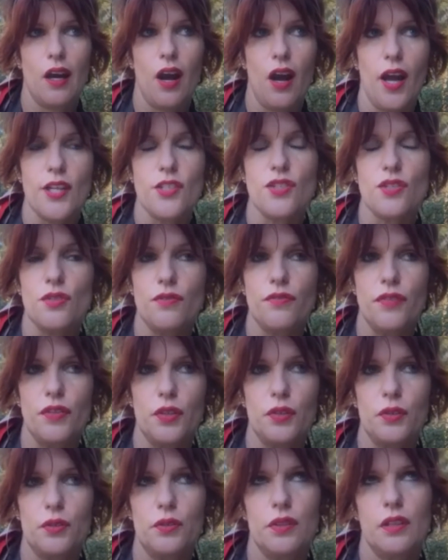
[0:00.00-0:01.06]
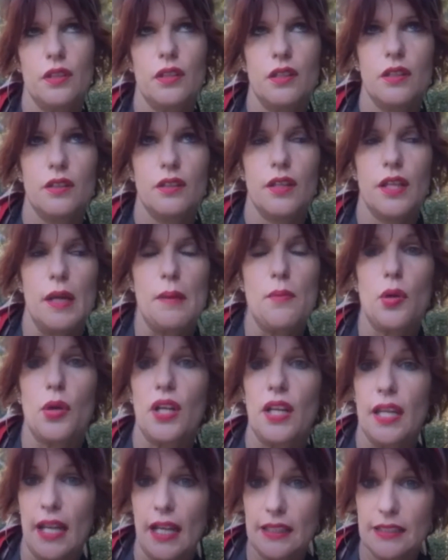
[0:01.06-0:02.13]
I do feel yeah, more
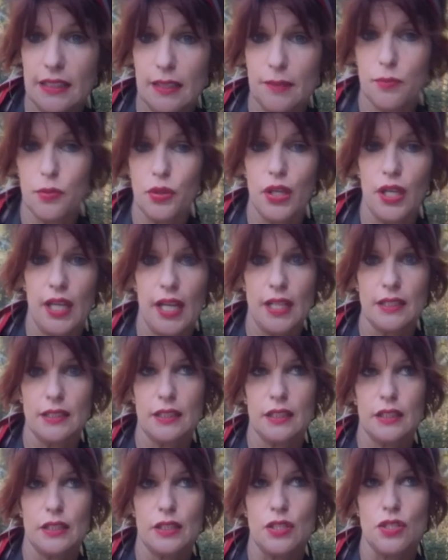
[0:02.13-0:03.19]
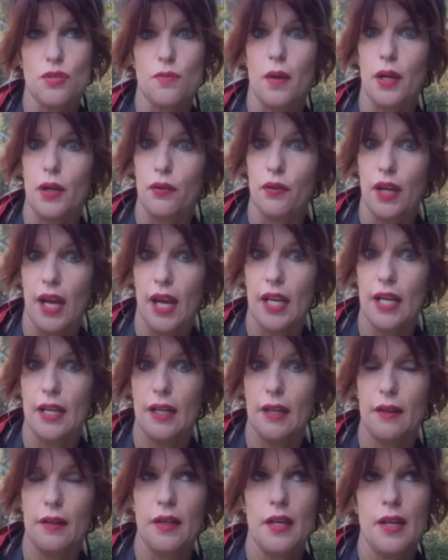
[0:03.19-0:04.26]
connected, more connected to my
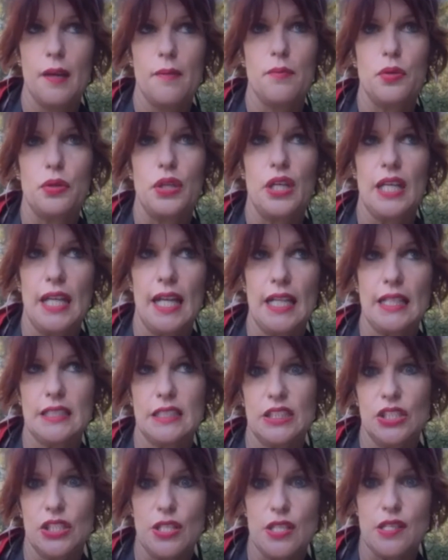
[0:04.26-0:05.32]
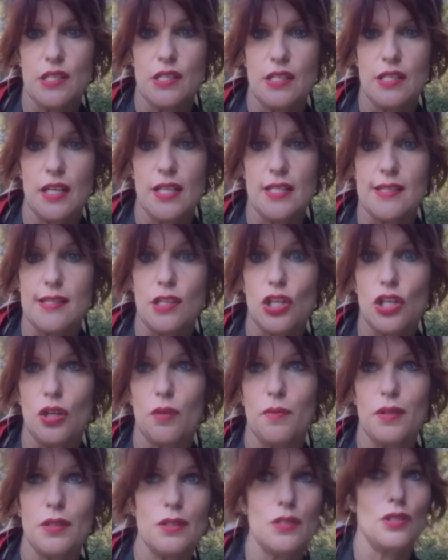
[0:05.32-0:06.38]
creator, more connected just as a
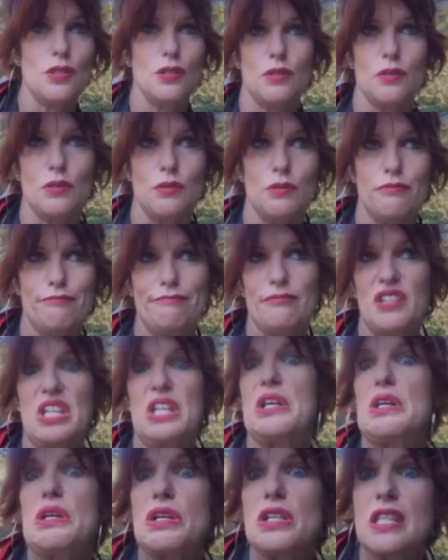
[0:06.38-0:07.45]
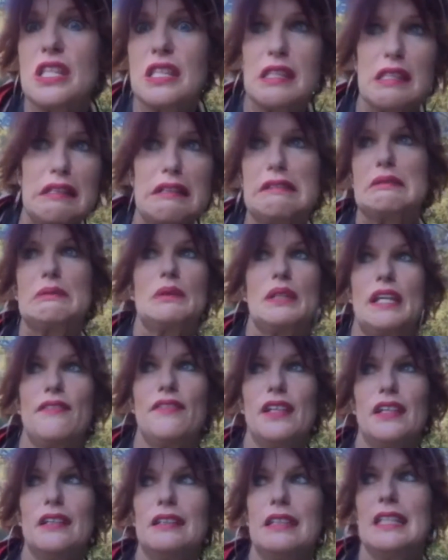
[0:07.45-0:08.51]
human to the earth and
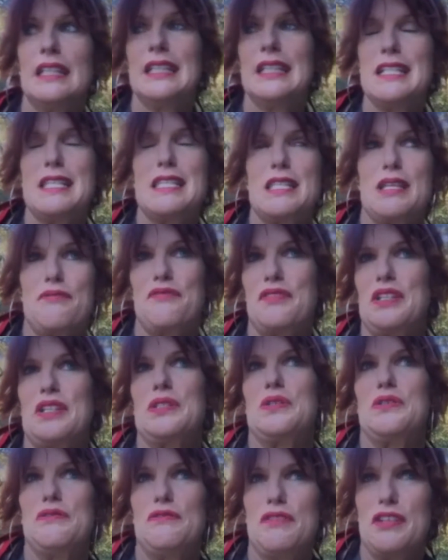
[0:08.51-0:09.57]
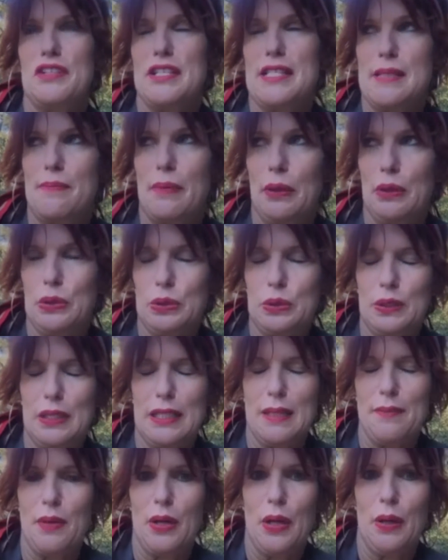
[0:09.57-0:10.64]
whatever. So I'm feeling all very spiritual
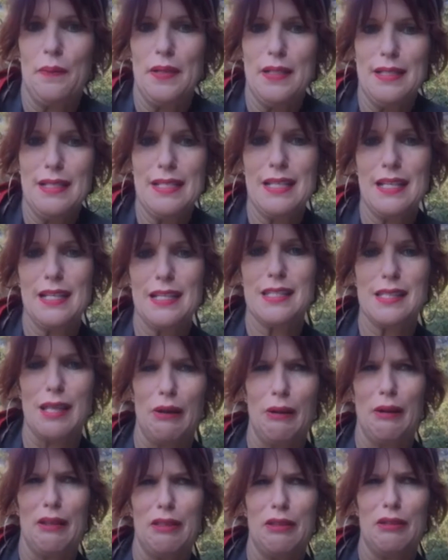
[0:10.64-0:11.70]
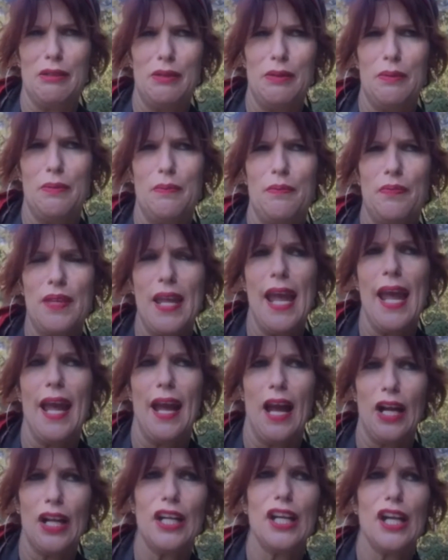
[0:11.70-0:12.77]
at the moment. So I thought,
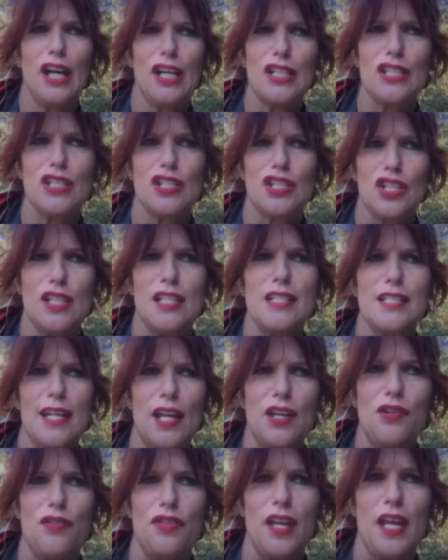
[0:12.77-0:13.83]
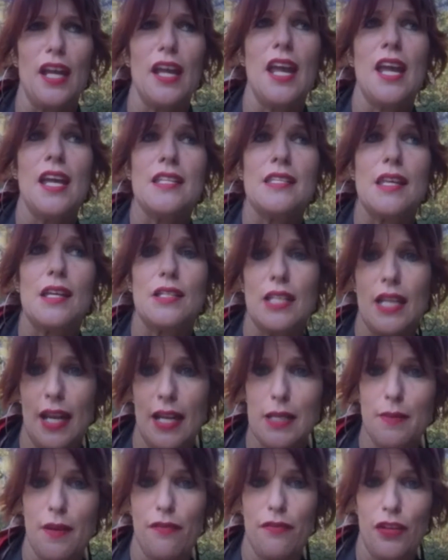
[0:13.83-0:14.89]
yeah, I'm going to go do this Daniel thing. So
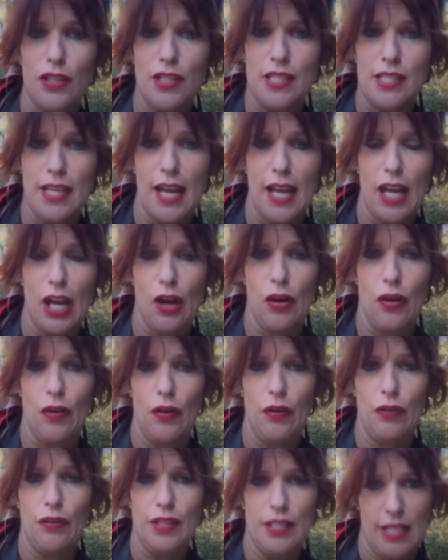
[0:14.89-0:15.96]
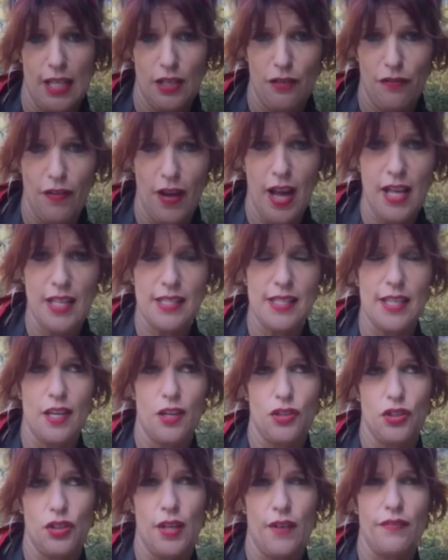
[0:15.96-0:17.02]
today's my first day on the Daniel fast and
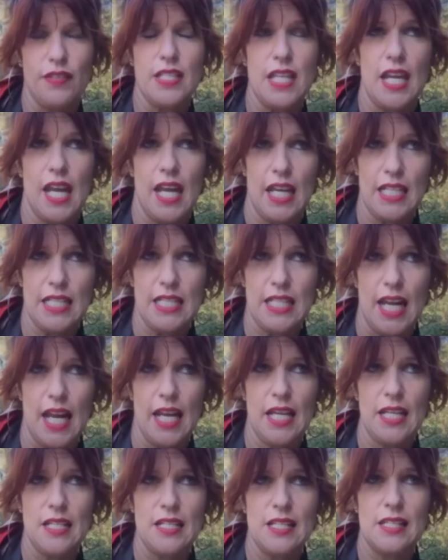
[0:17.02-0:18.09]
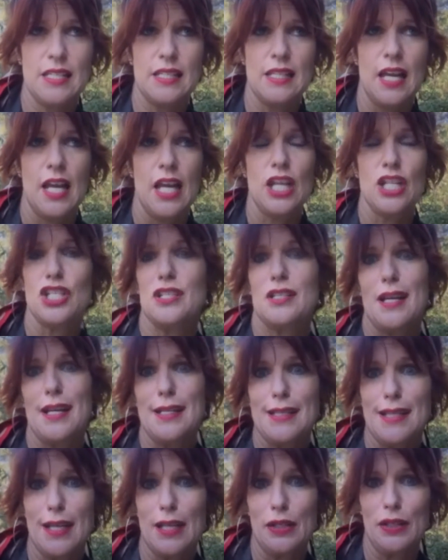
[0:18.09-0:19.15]
I'll do that for 10 days, just
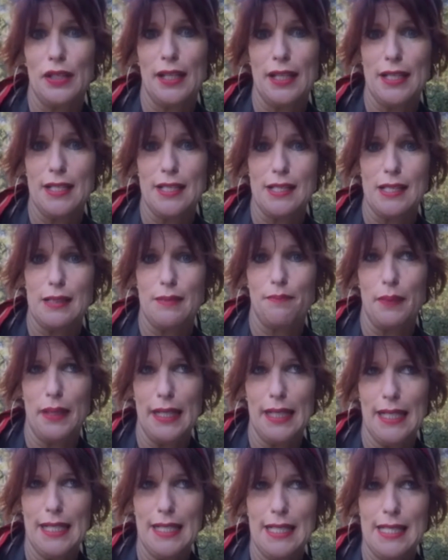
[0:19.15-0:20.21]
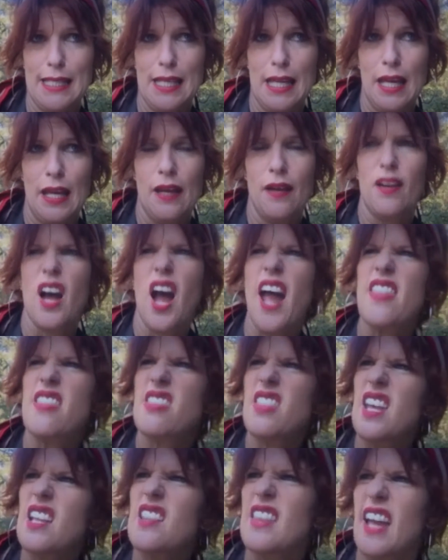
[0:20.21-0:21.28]
like Daniel and his buddies. I
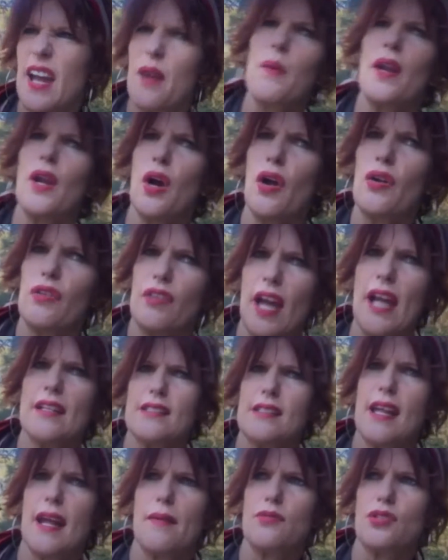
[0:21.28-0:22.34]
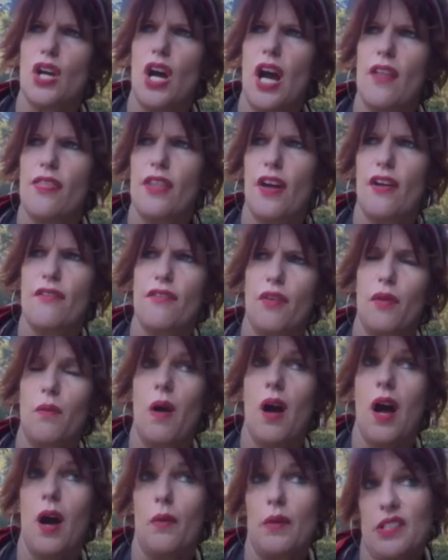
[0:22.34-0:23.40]
think they went on that same diet though for a
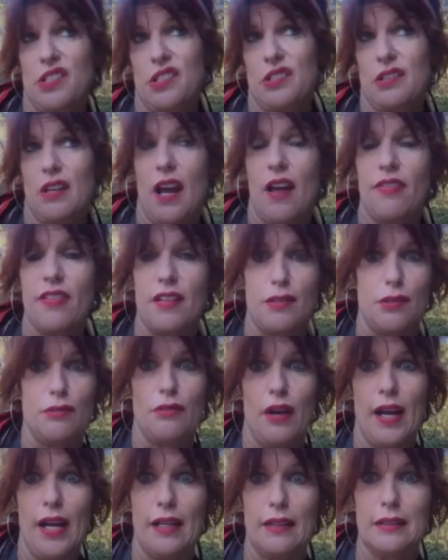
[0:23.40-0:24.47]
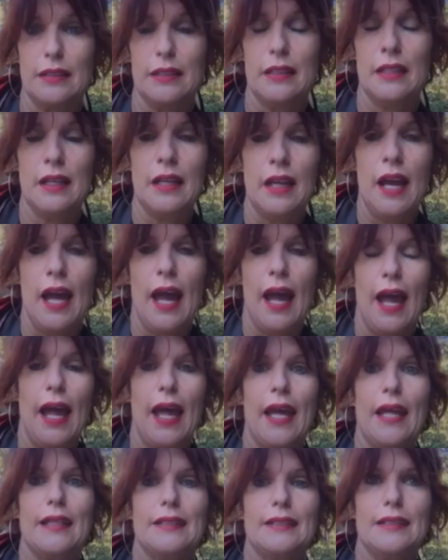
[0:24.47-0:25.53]
while, which I think's great.
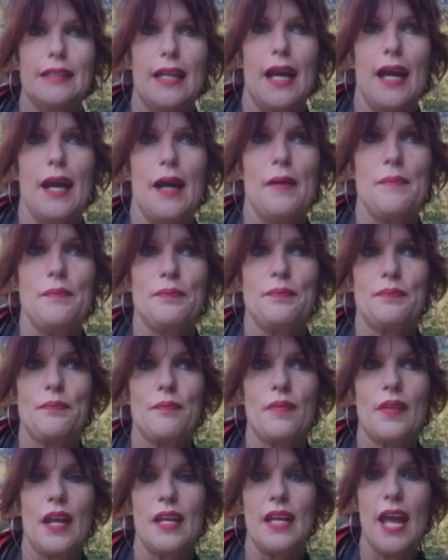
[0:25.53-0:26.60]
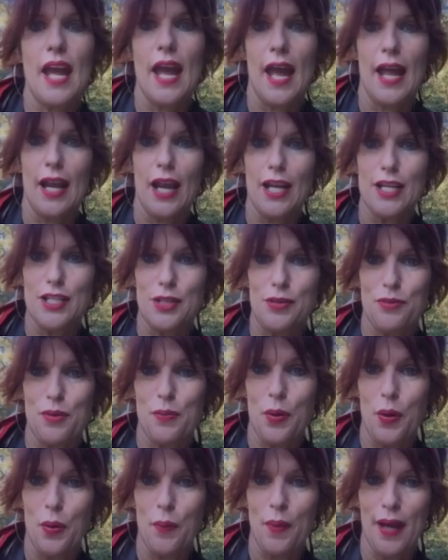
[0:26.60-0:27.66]
And um, yeah, and I shall
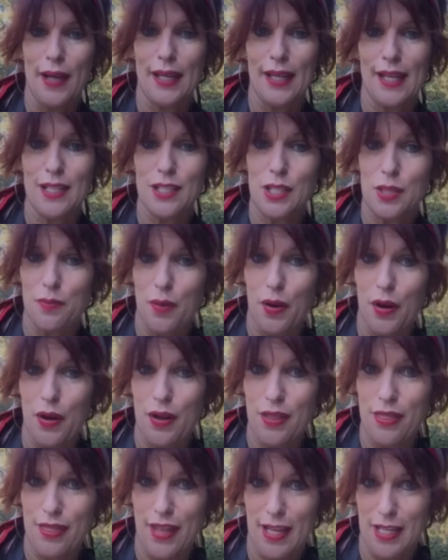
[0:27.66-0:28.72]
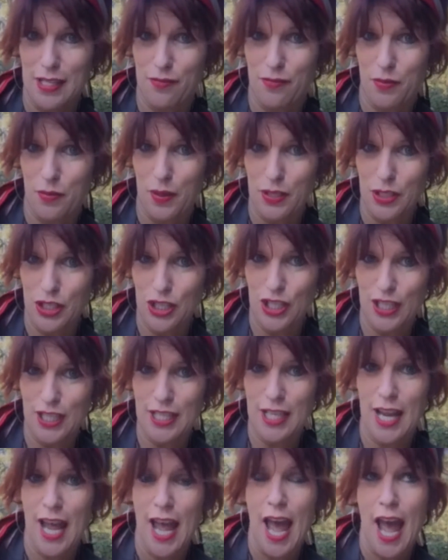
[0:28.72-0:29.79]
report back again tomorrow. Thanks for watching.
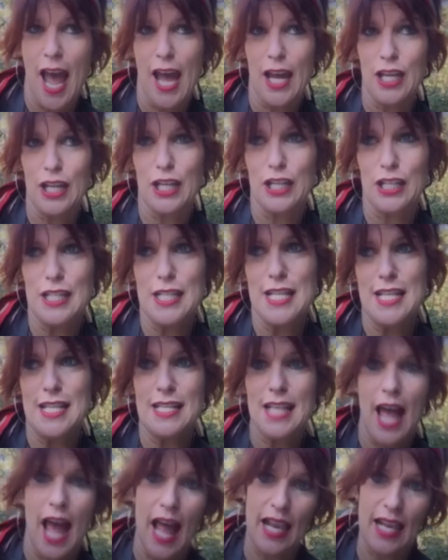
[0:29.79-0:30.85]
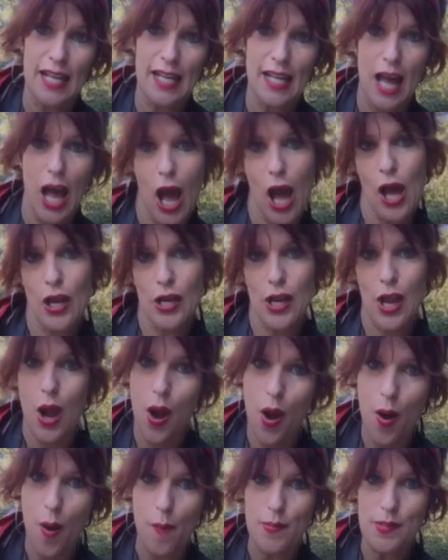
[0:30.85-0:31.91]
And this is Ally on
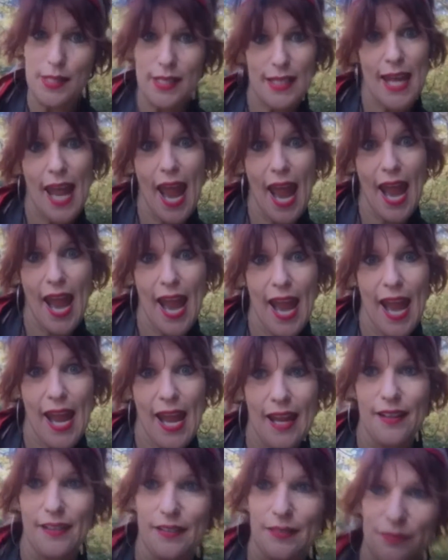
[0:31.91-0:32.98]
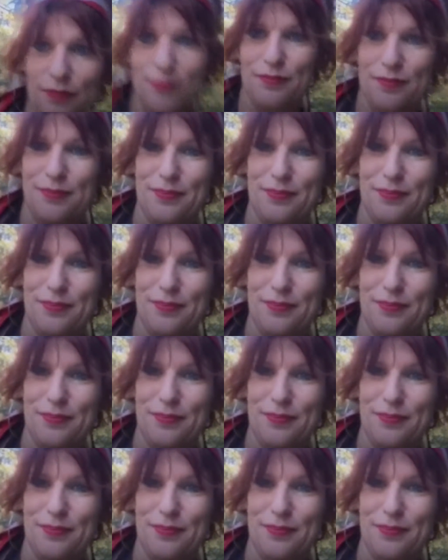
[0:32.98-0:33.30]
Herbs. Yay.